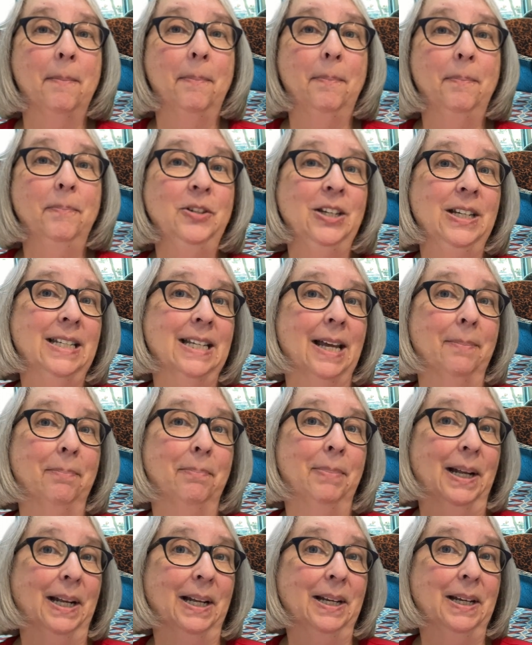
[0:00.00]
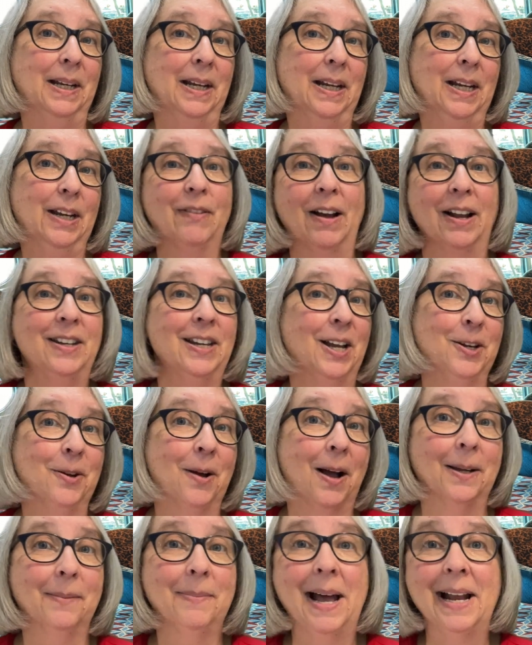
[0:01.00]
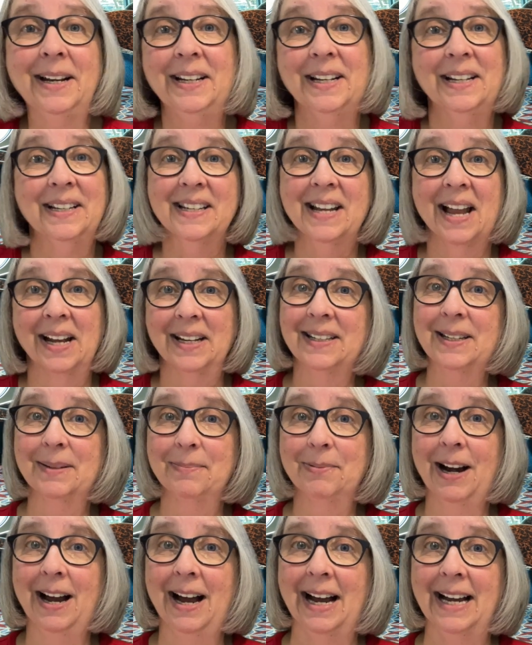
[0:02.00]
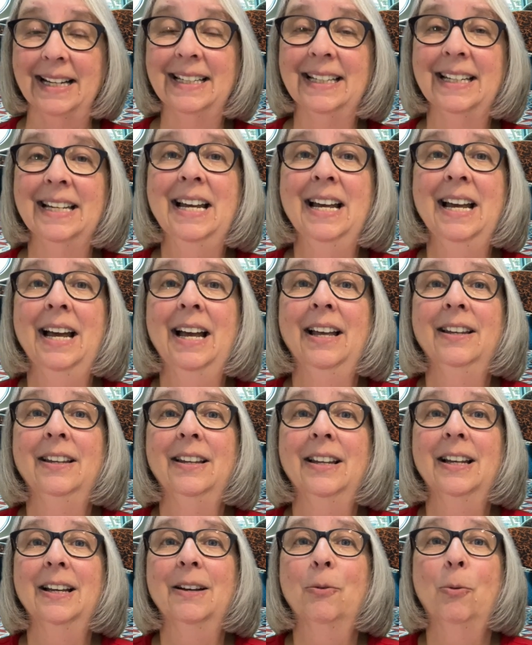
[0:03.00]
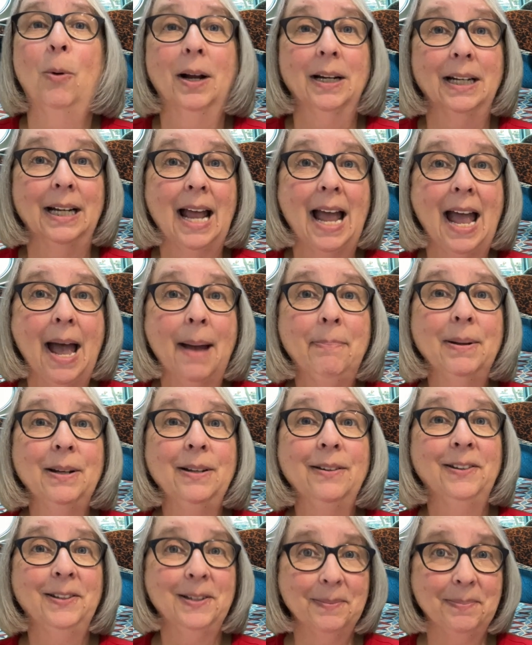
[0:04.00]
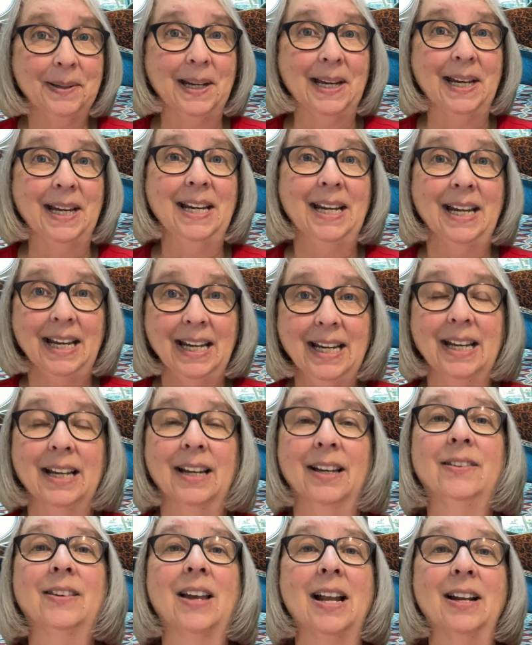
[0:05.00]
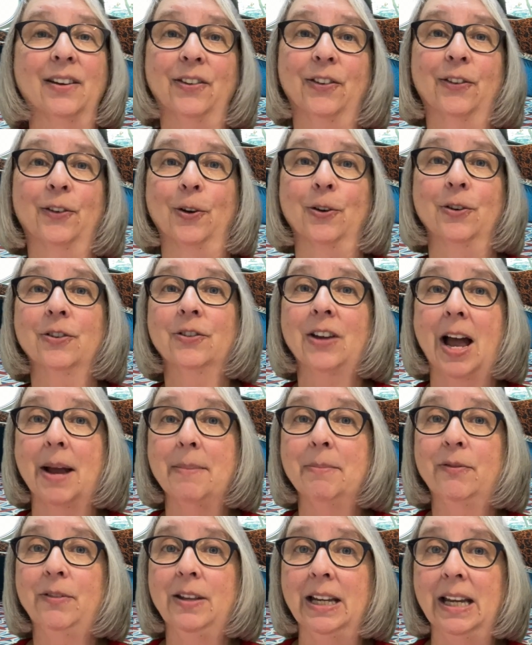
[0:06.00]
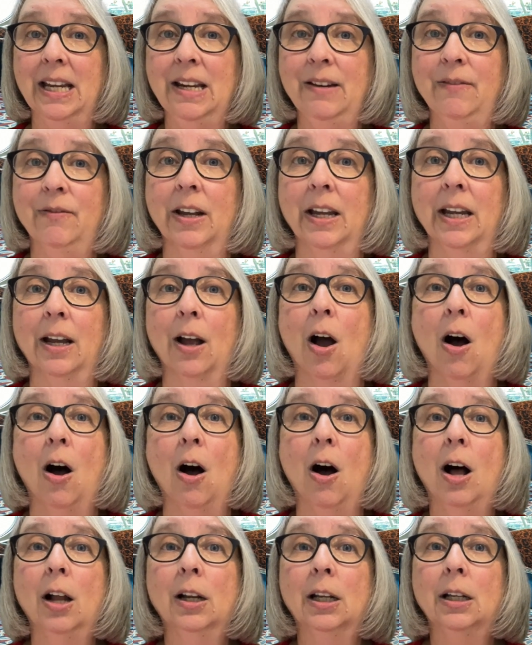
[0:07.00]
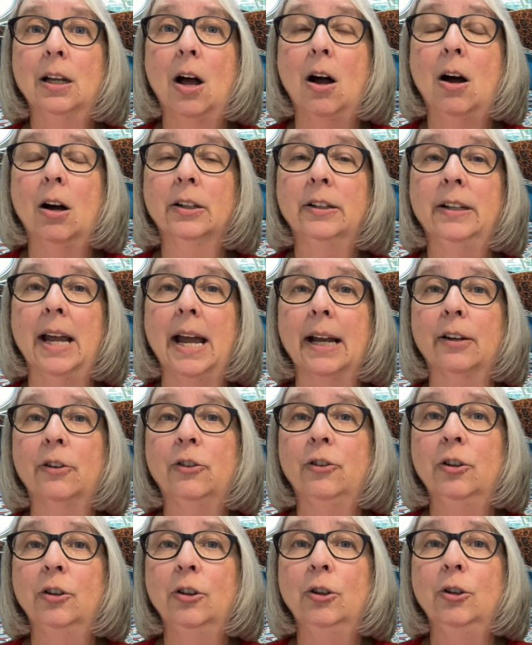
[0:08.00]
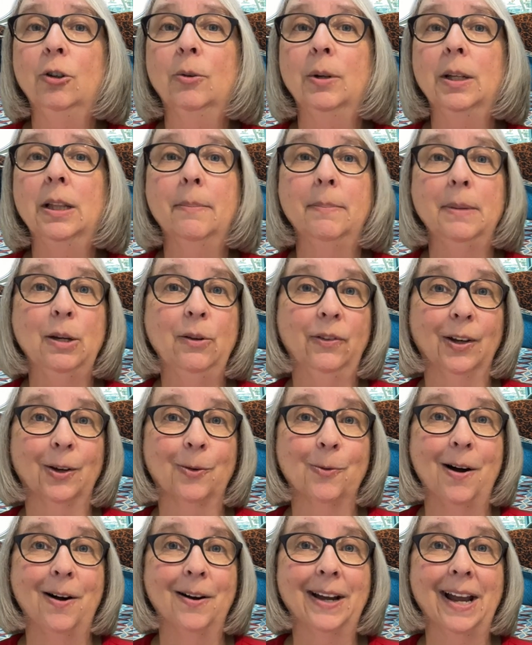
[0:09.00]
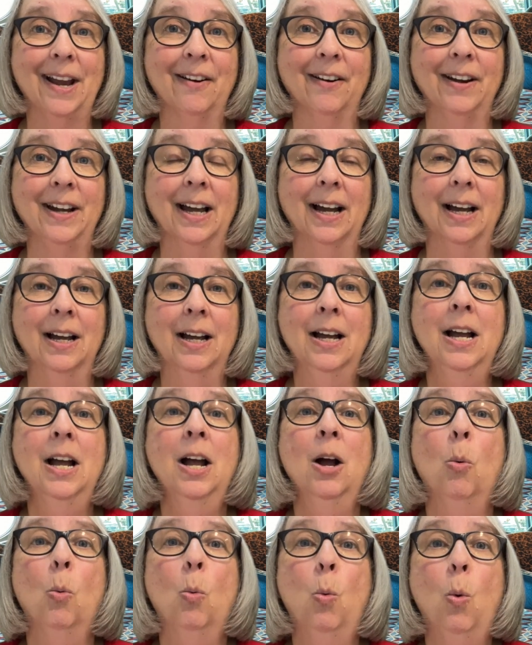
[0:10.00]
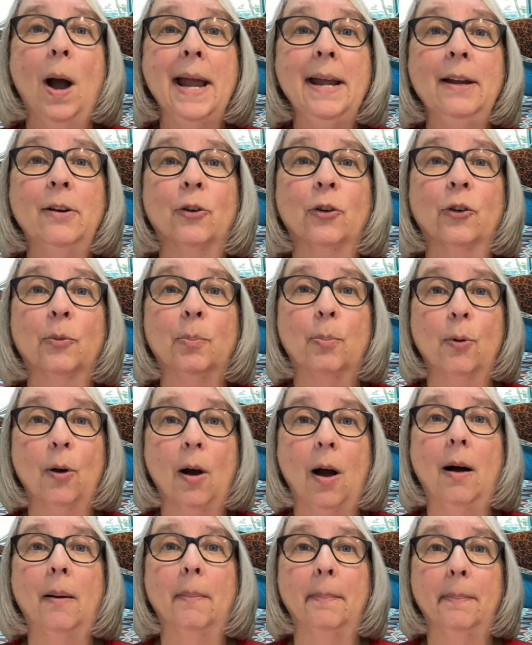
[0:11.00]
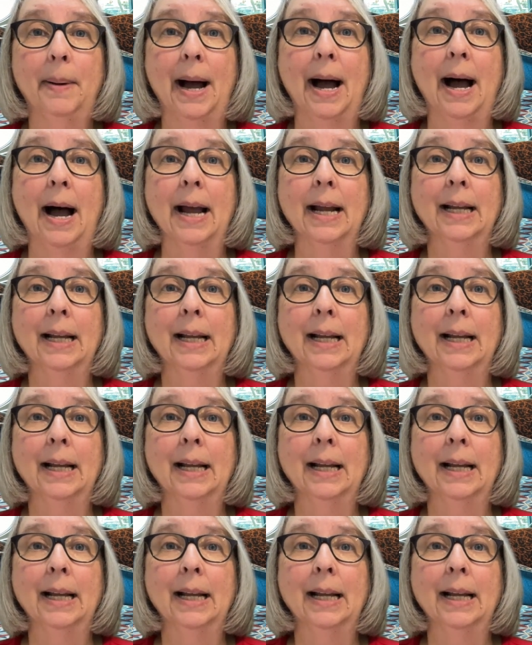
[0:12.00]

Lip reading: She said, but if I tell you all about it, it's not a surprise. What it happened to be is at a certain time of the evening, all along deck 2 in the music walk area, waiters brought by